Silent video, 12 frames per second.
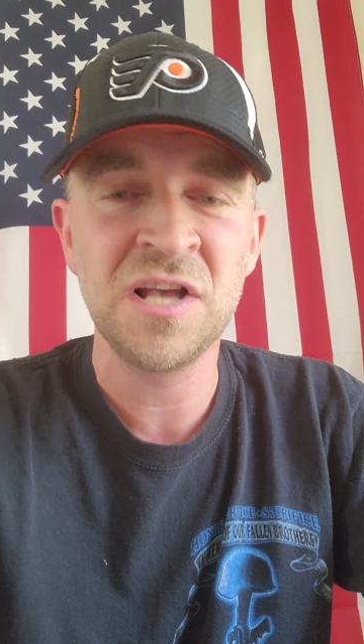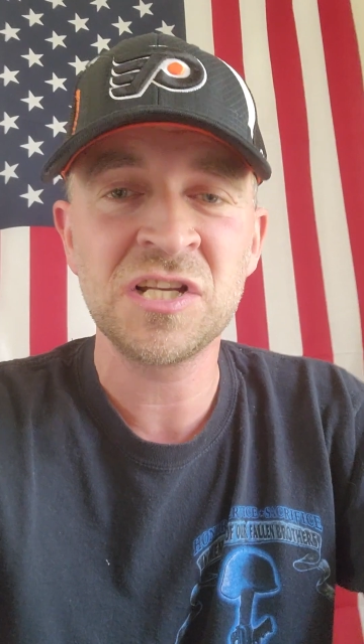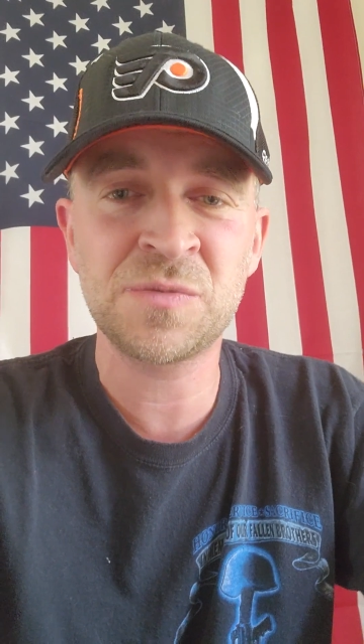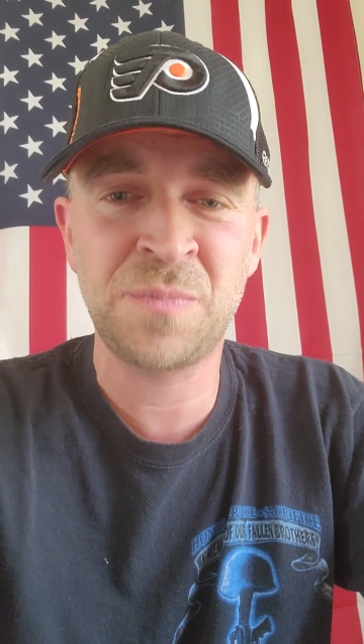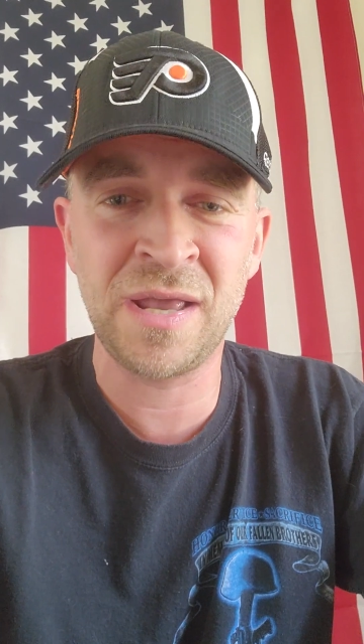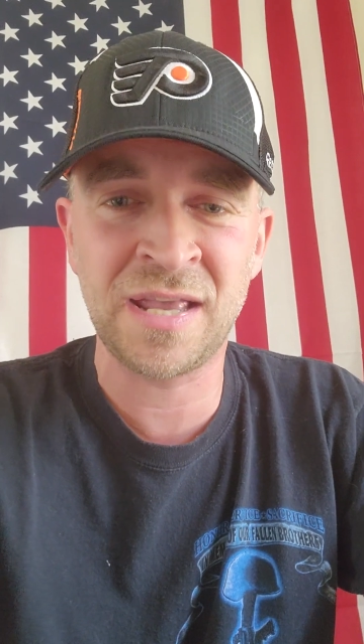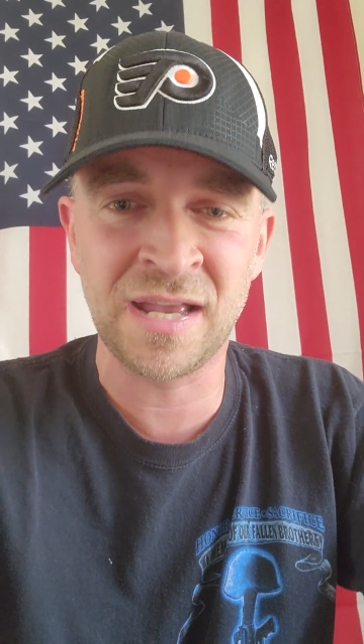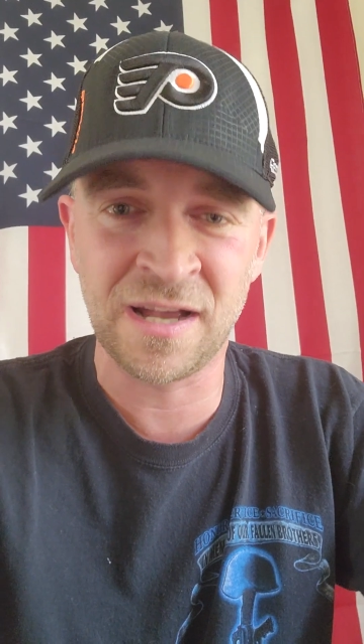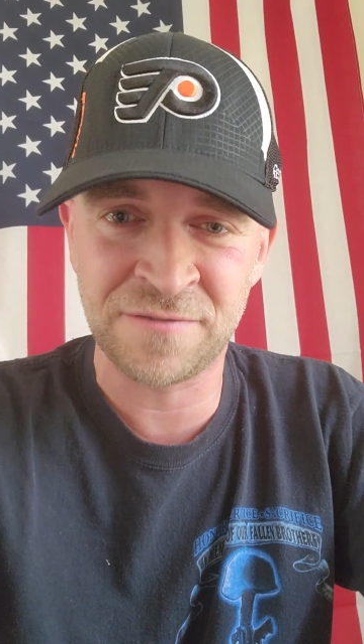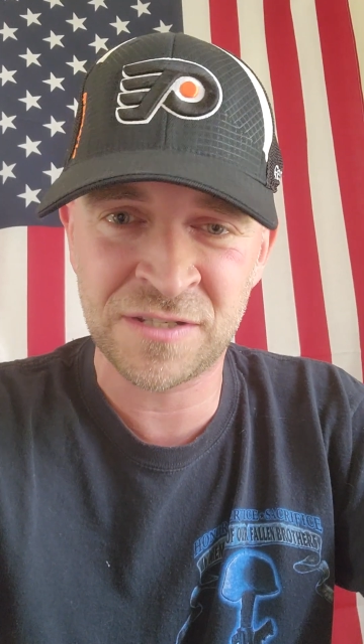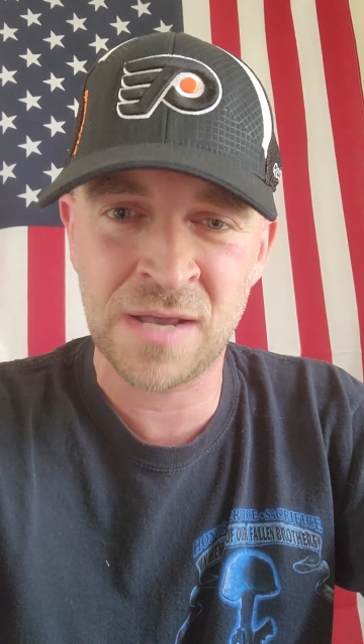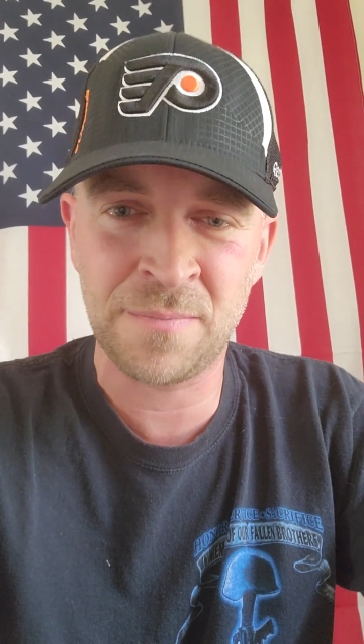Speaking
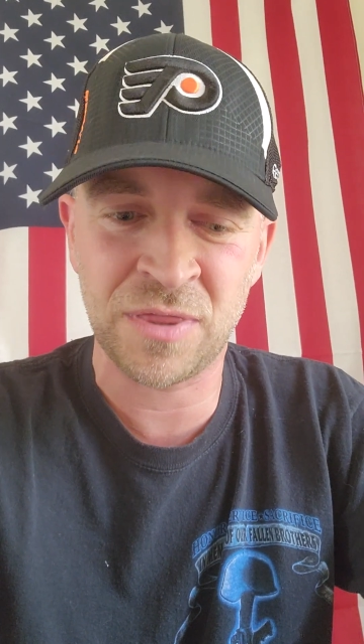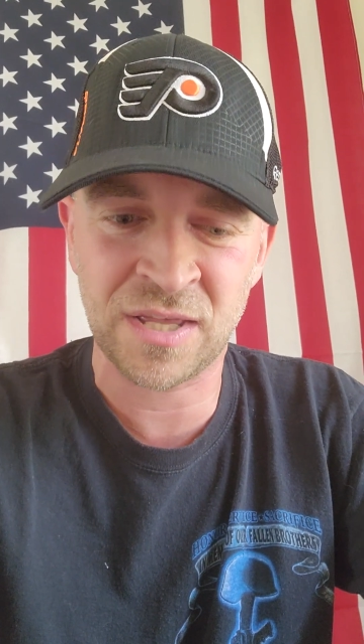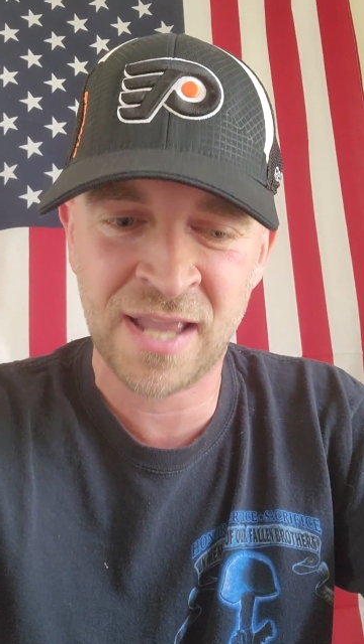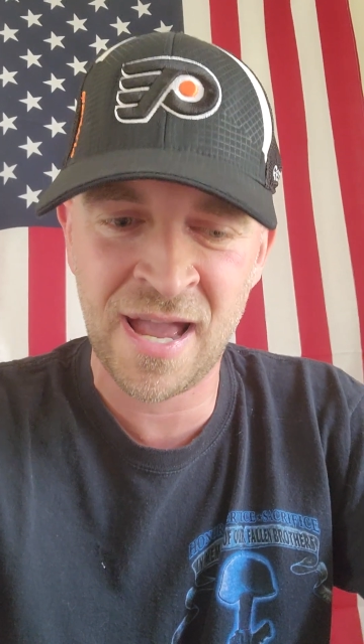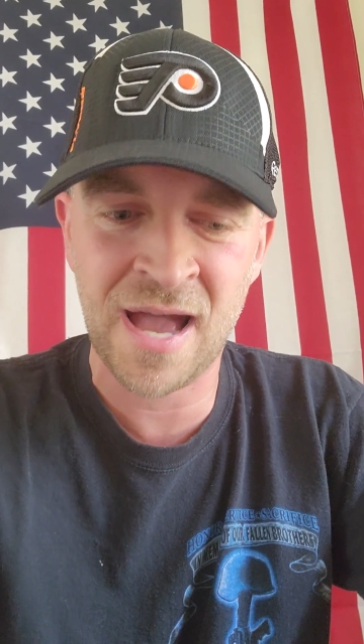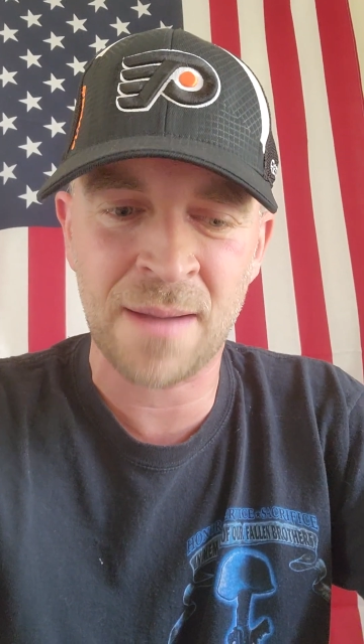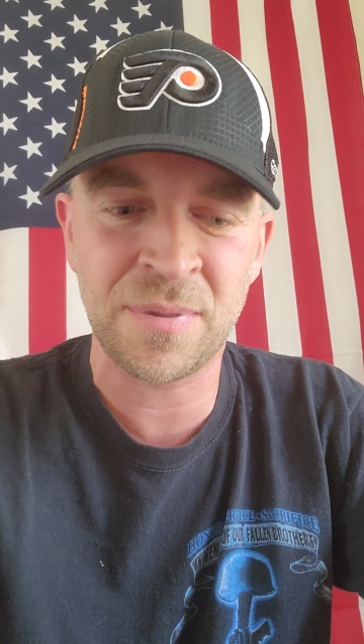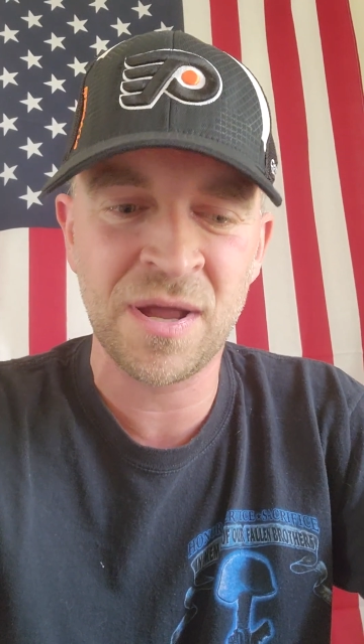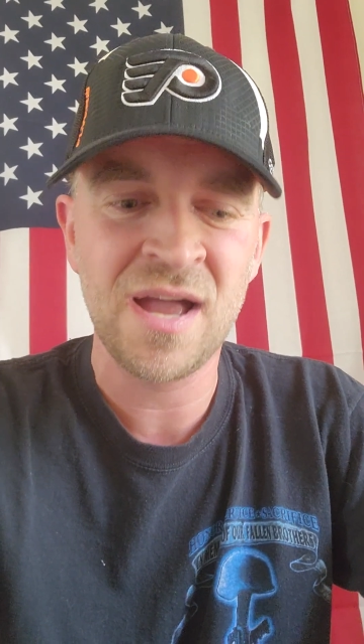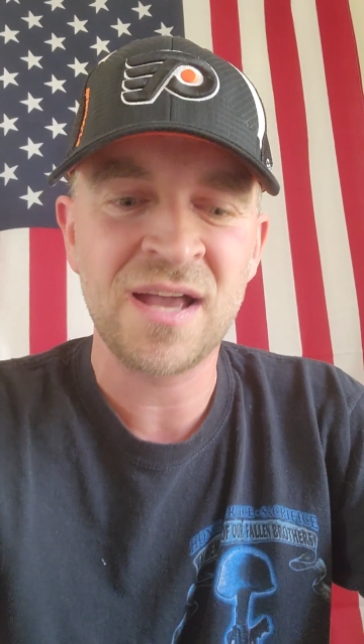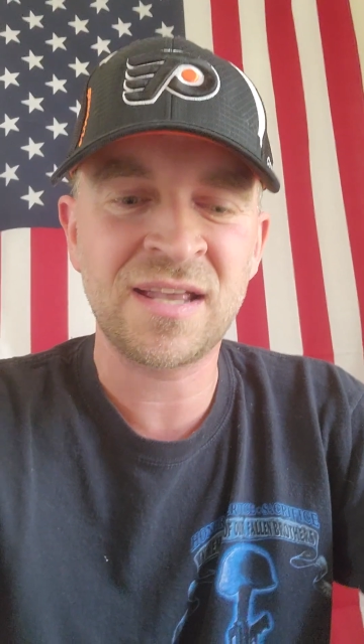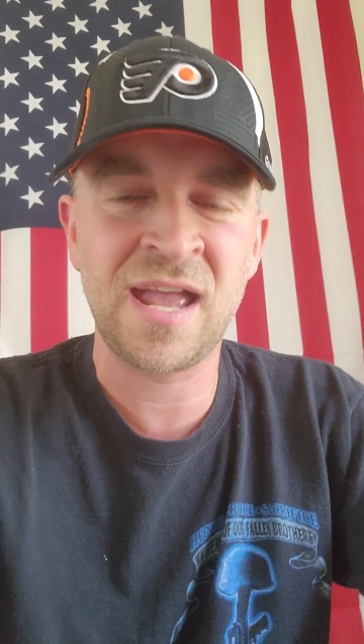of tip of the cap,
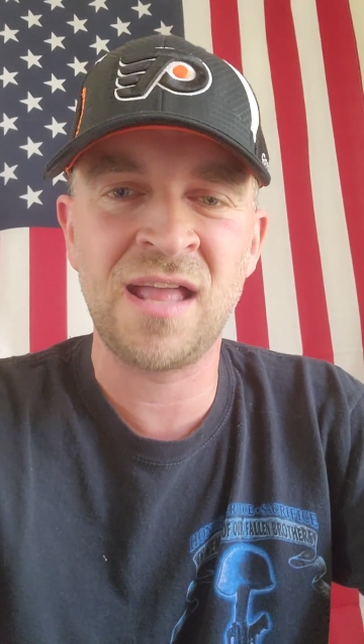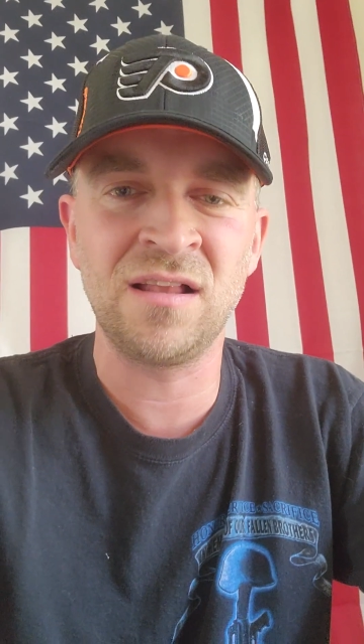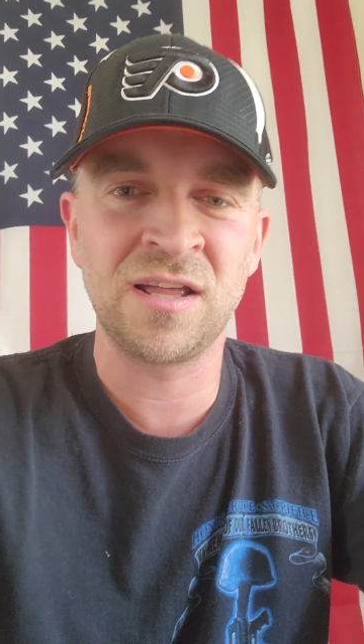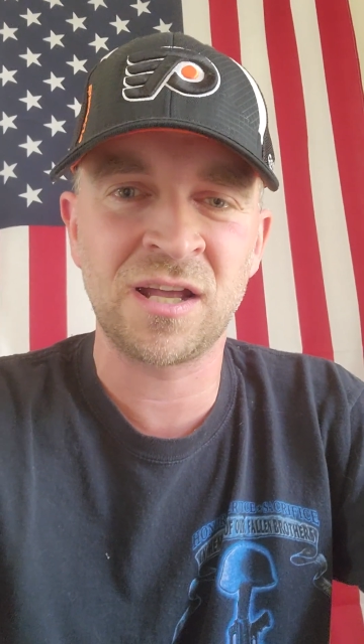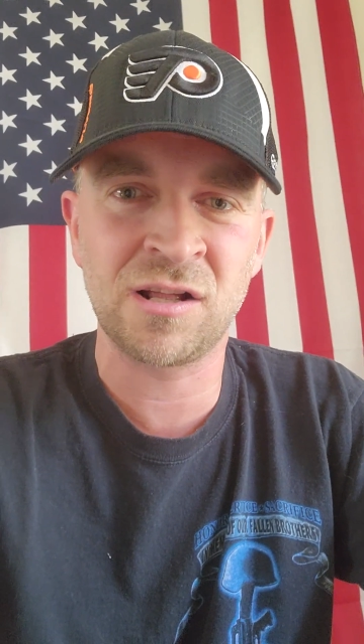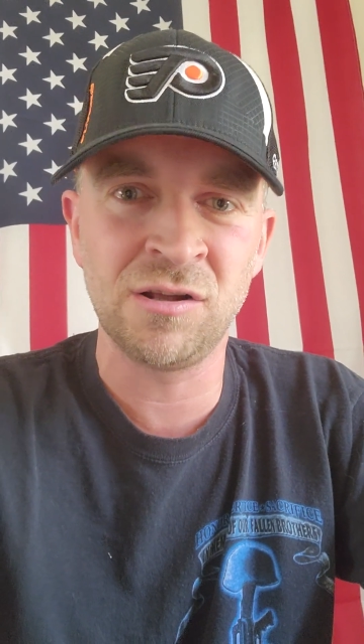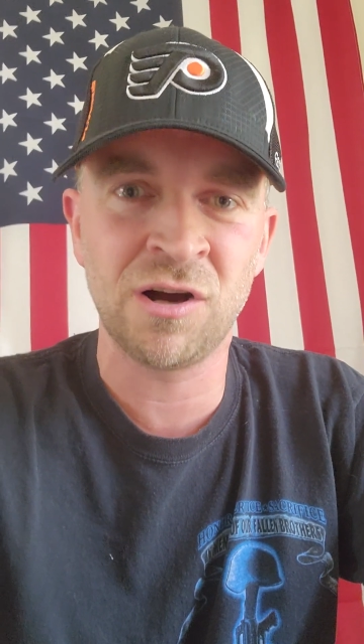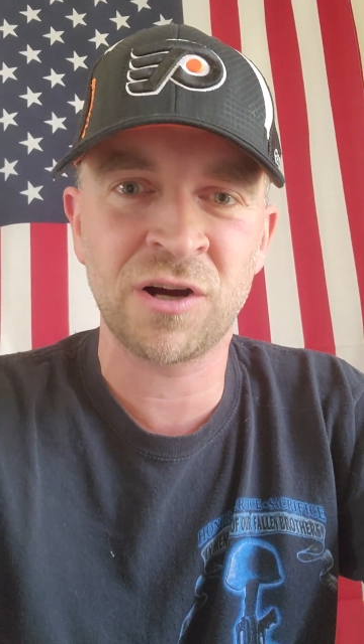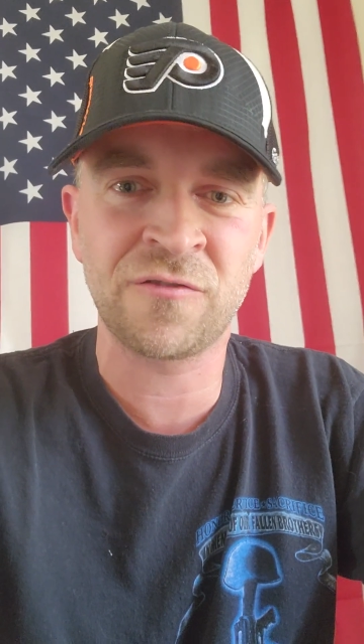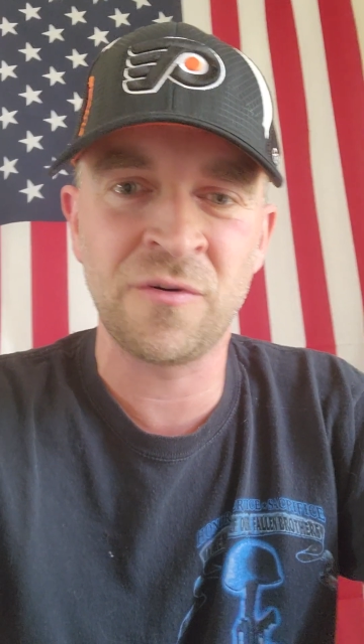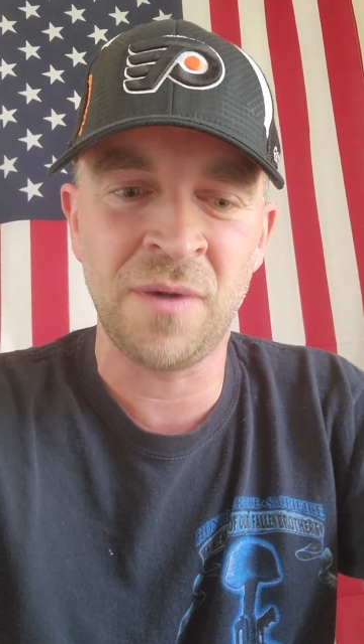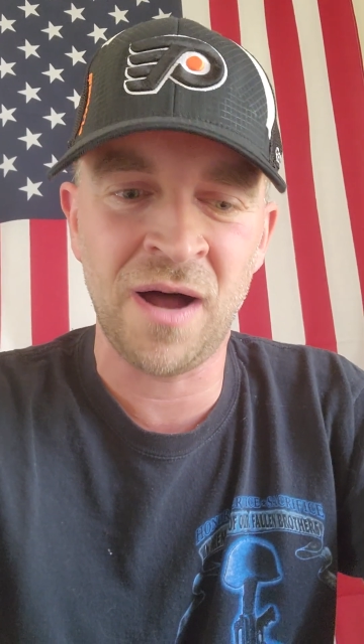Caitlin
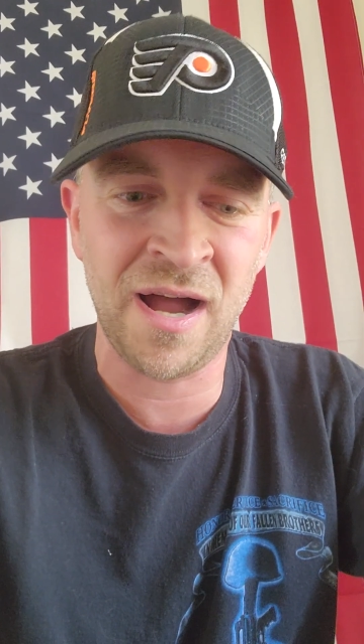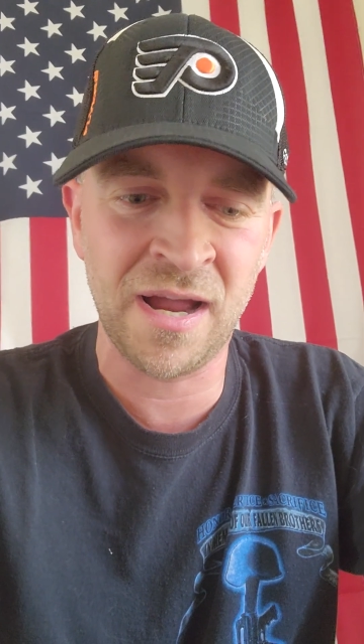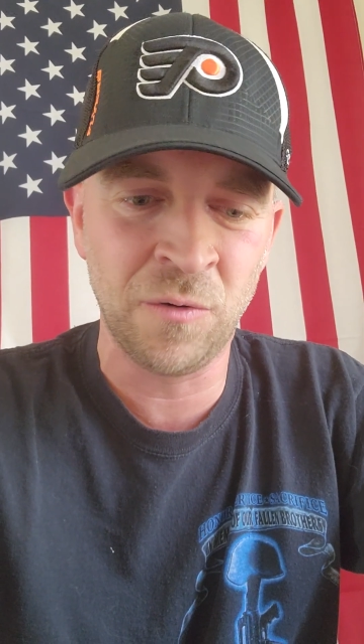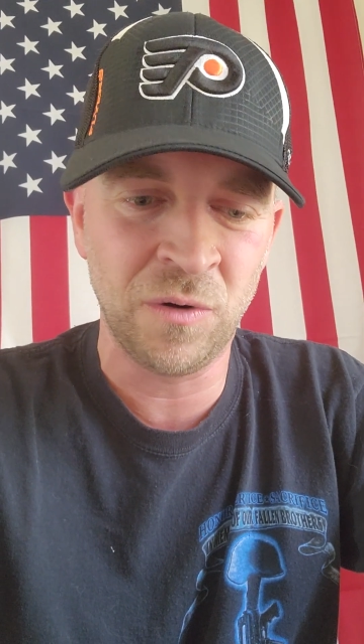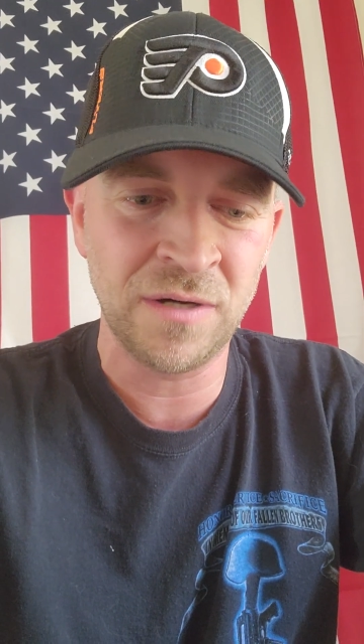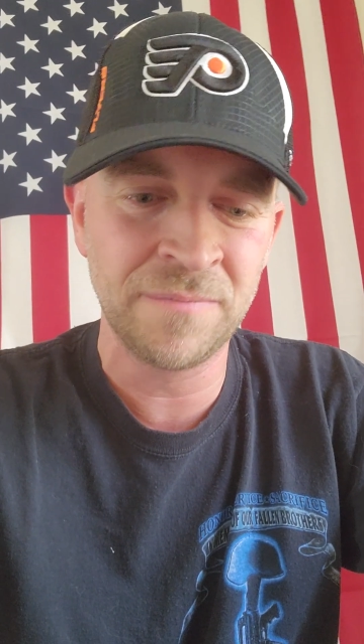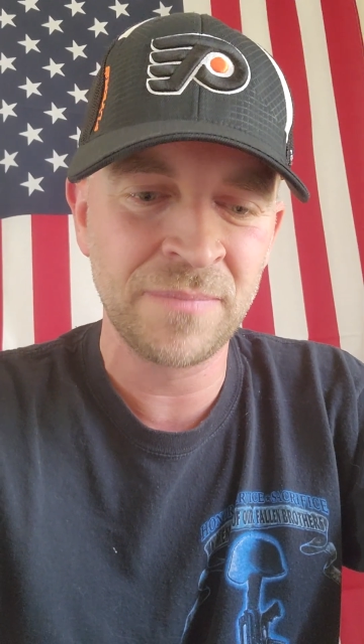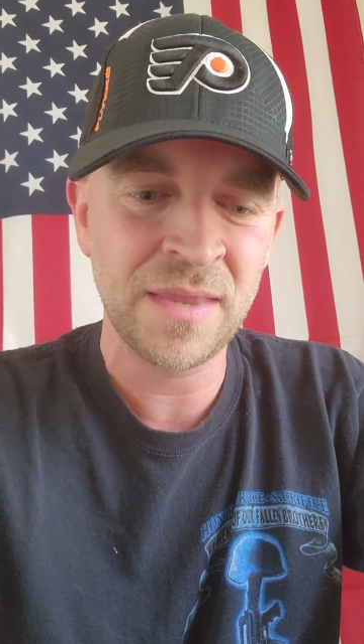Clark from Iowa,